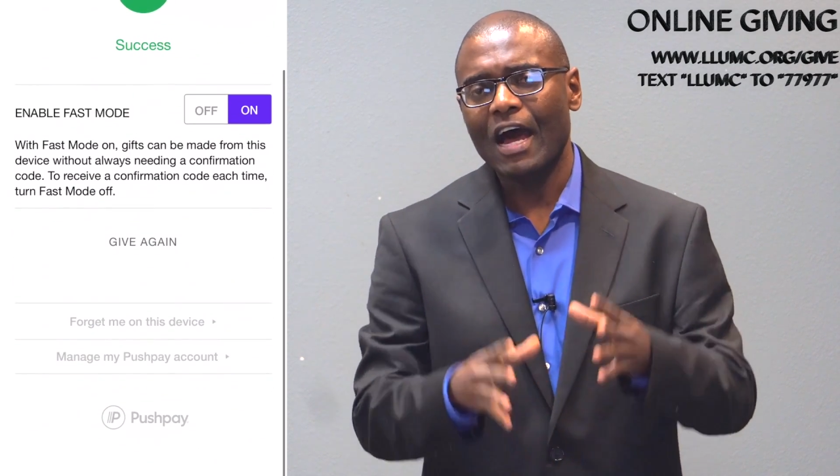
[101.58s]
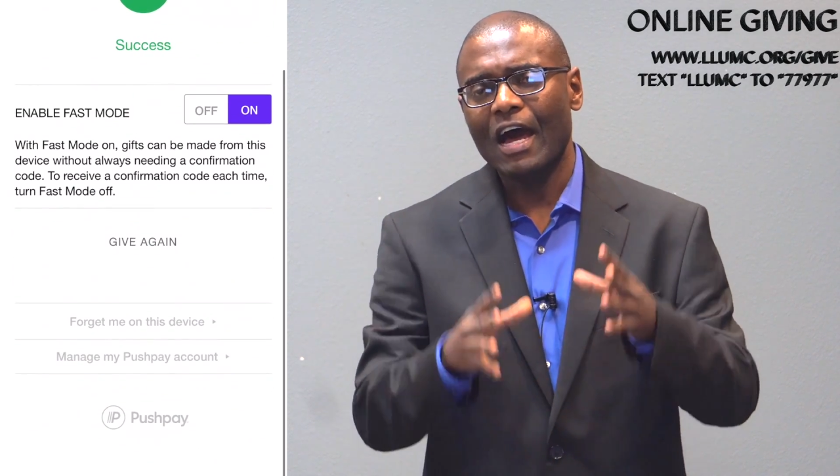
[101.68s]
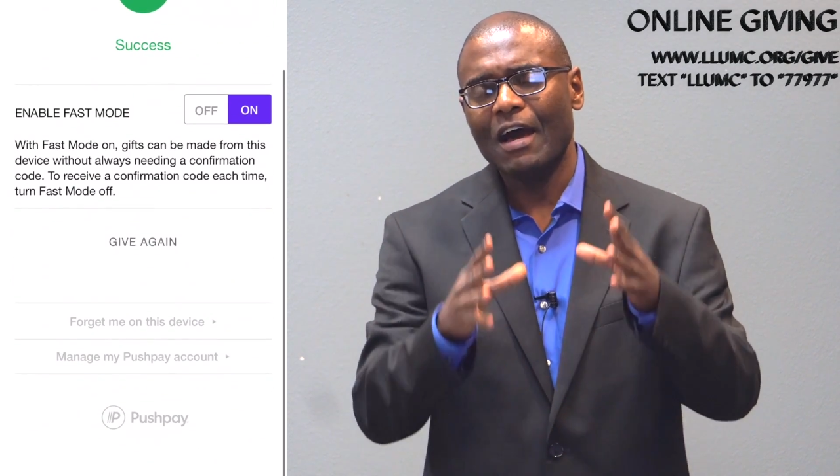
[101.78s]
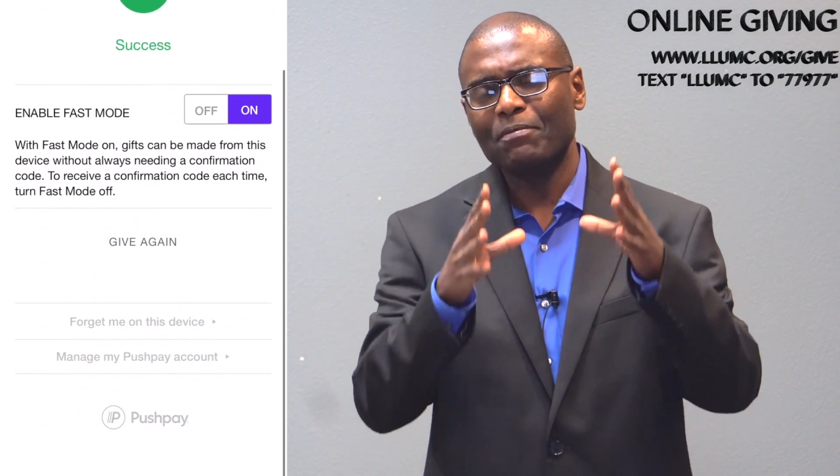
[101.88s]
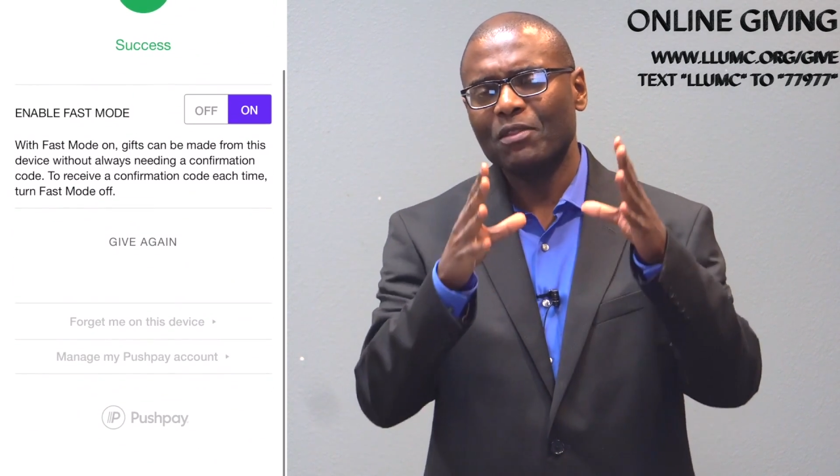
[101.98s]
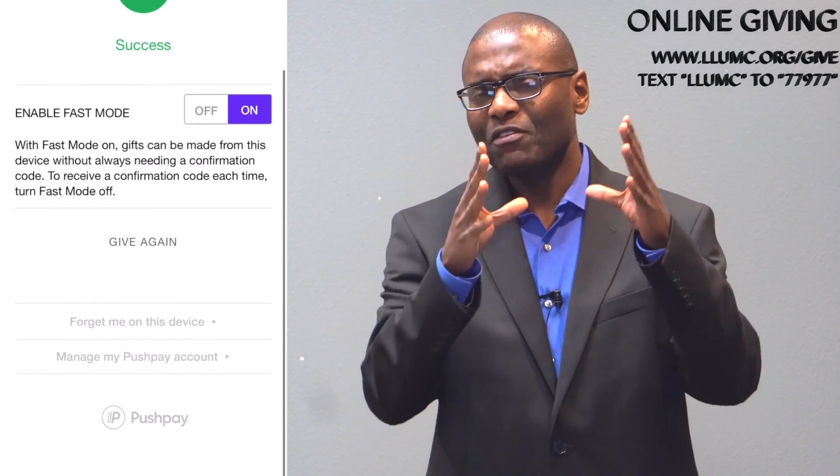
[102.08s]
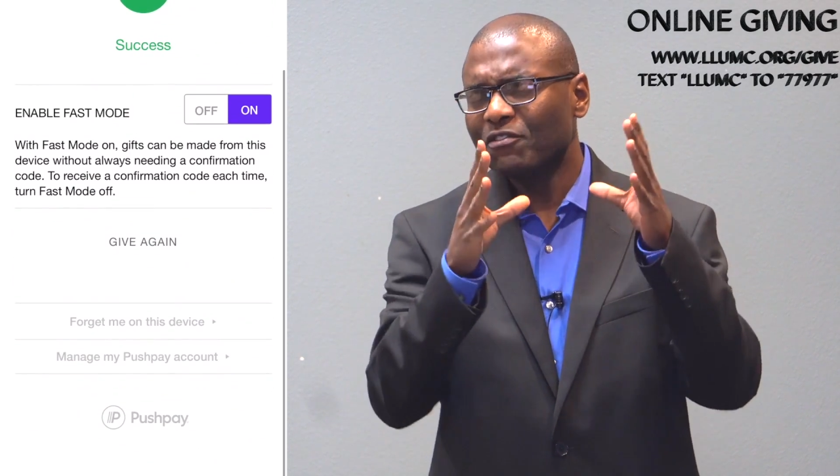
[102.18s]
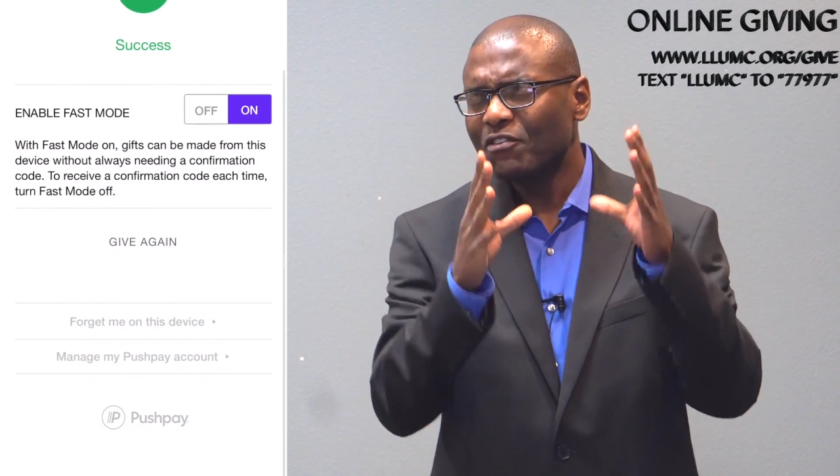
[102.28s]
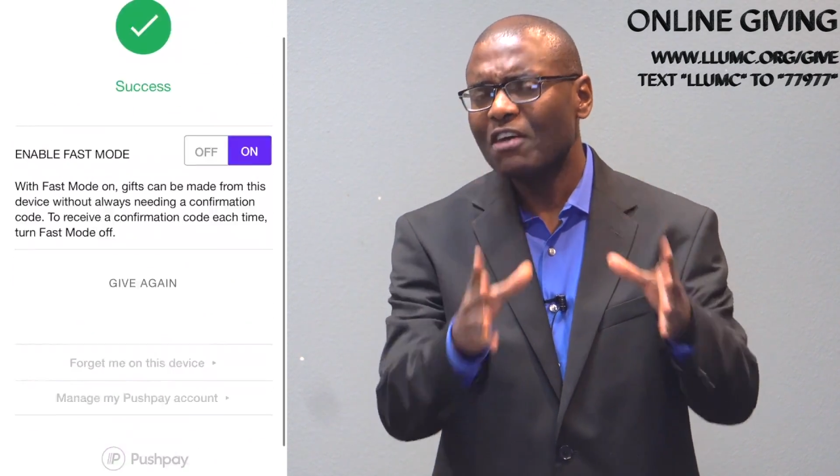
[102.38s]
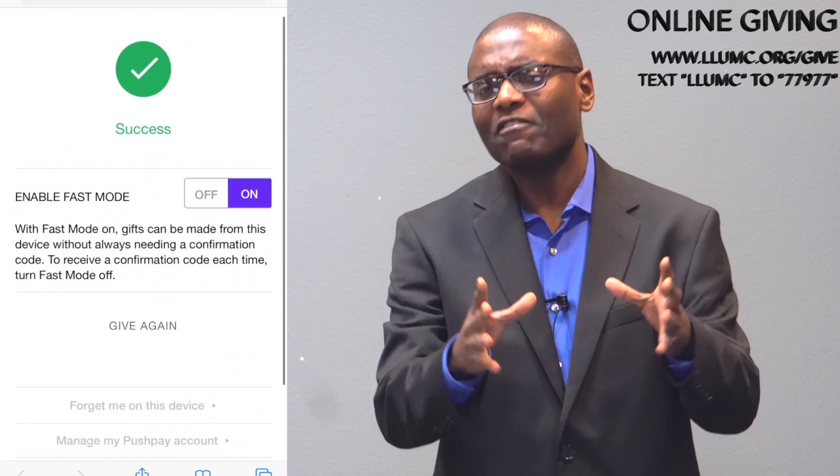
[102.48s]
Uh,
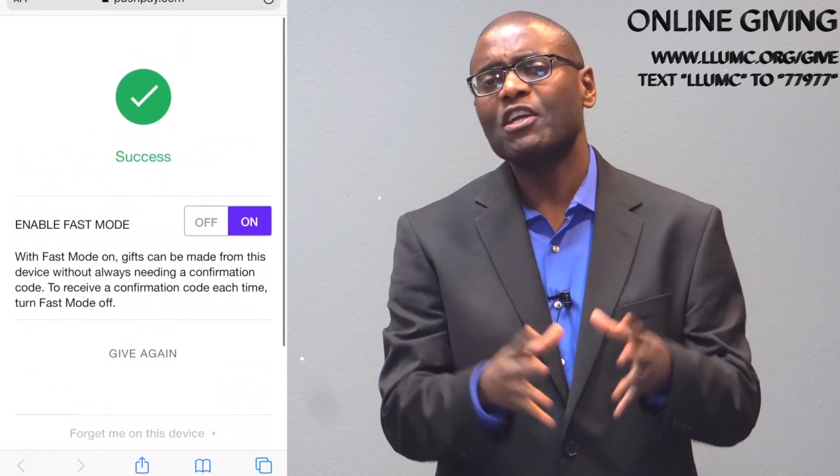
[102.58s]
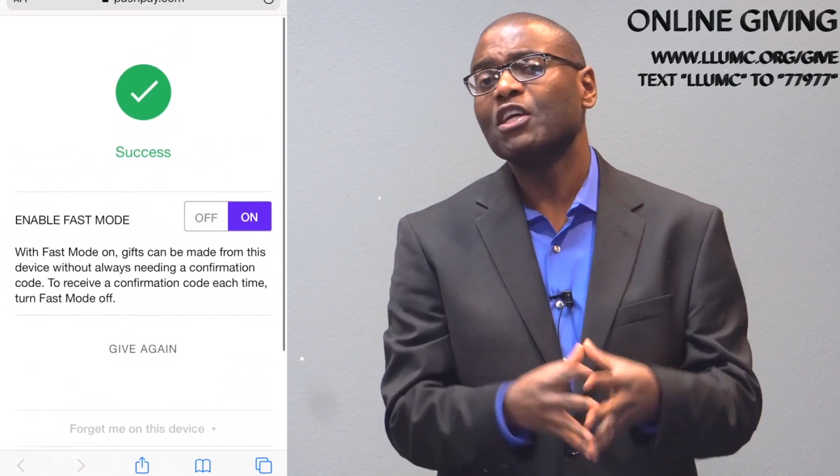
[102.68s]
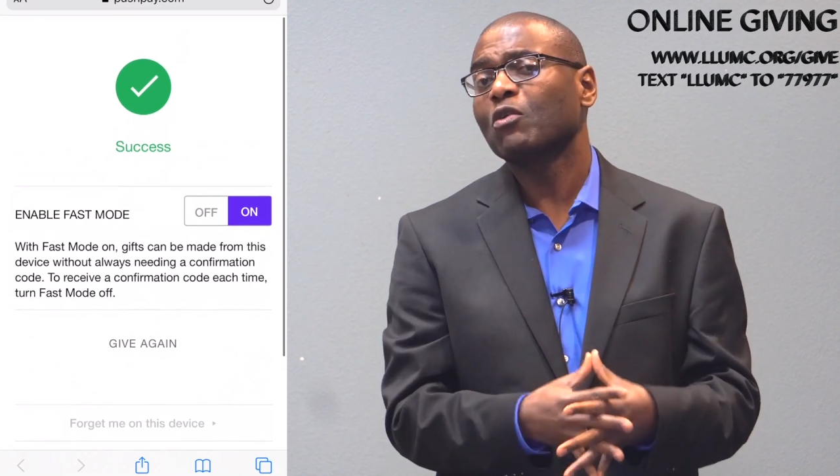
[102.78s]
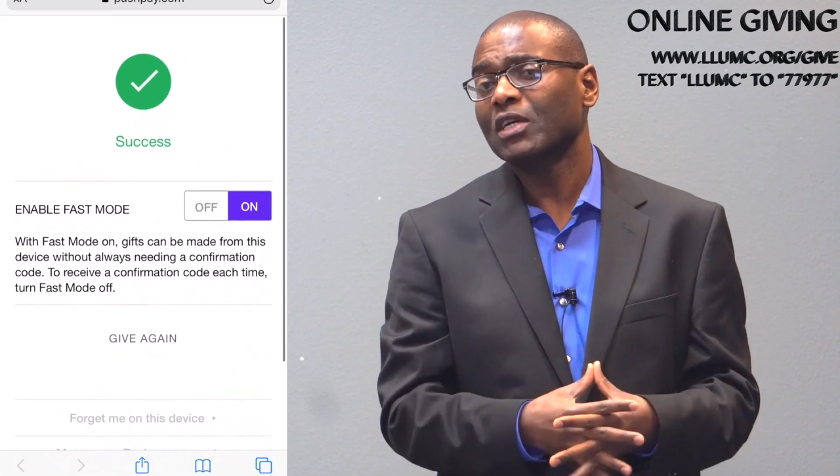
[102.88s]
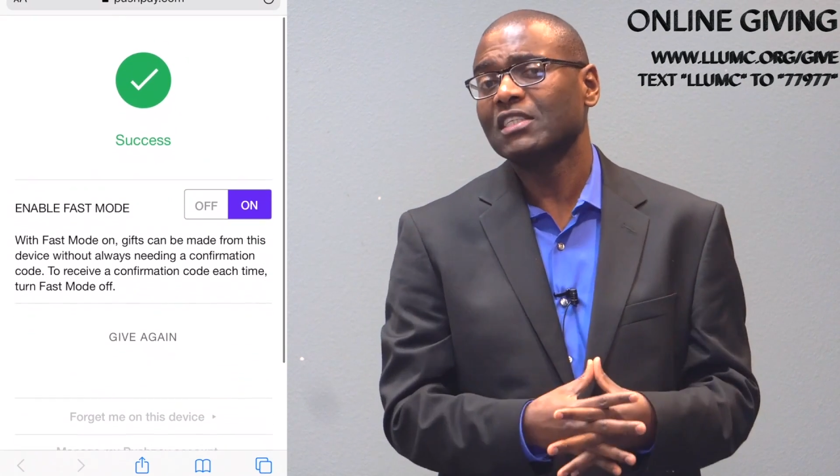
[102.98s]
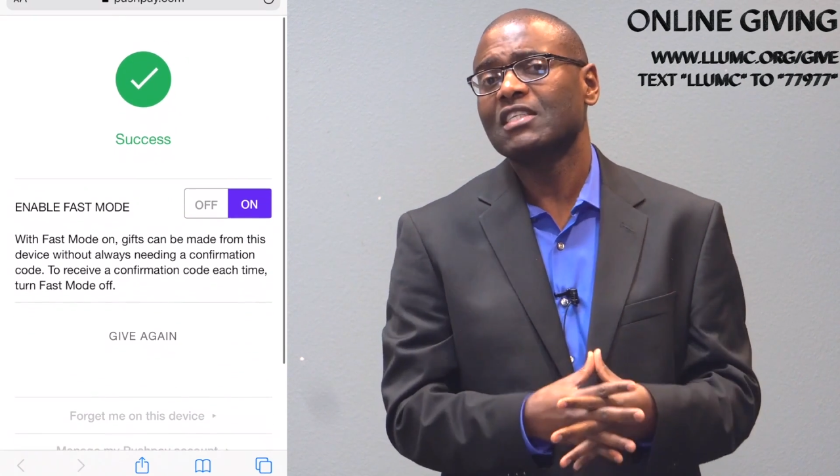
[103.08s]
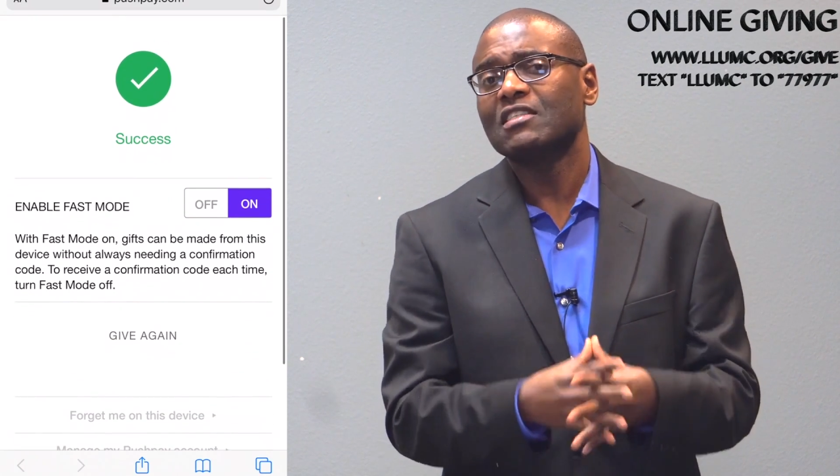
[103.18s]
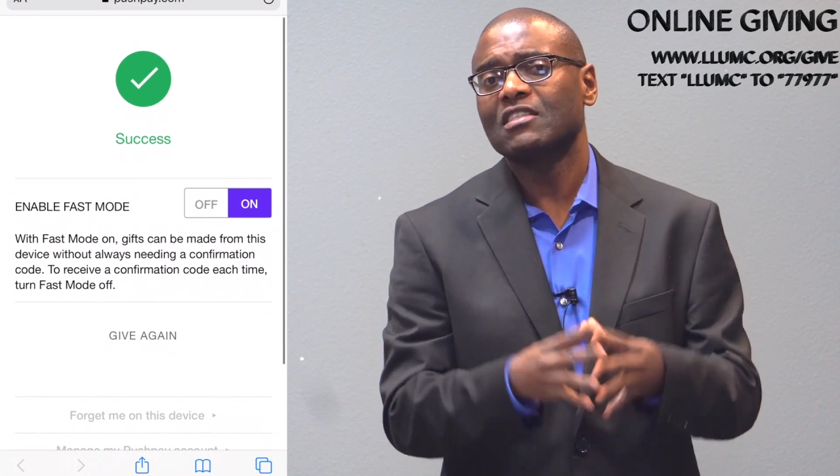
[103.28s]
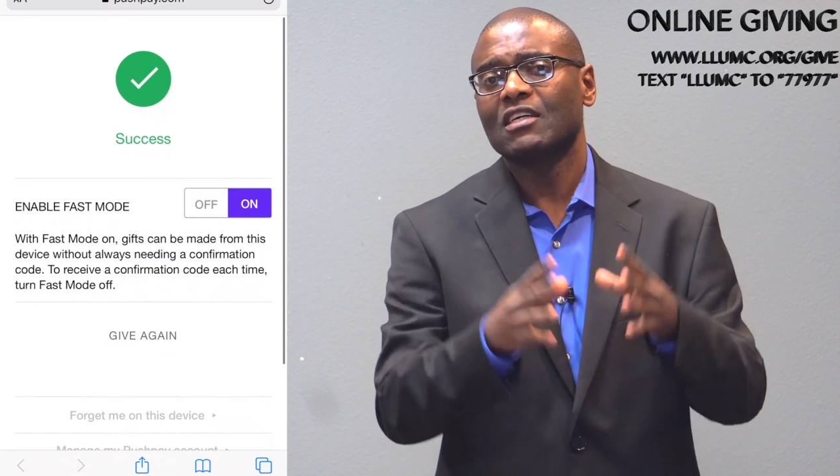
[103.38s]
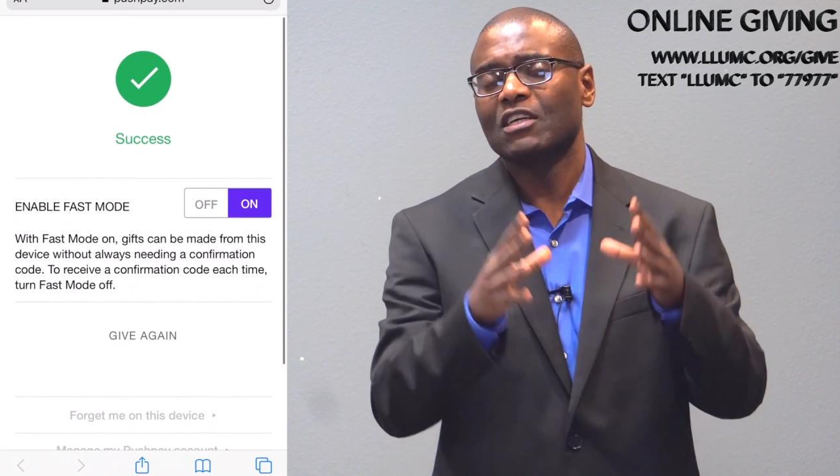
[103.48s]
if you have any
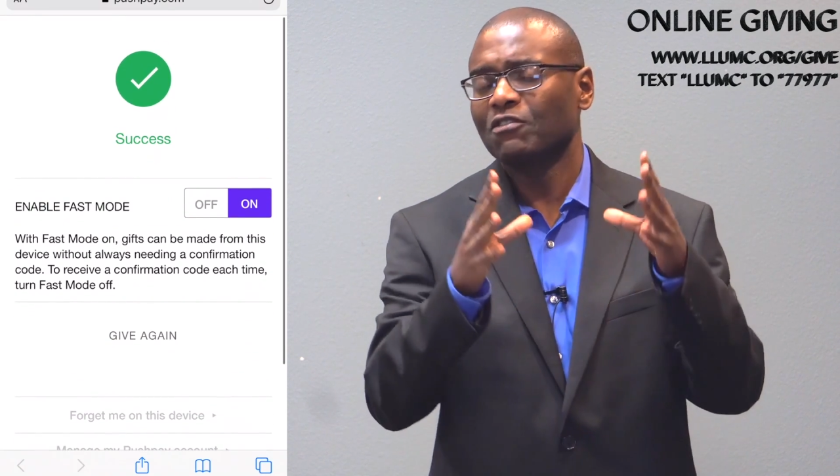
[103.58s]
questions,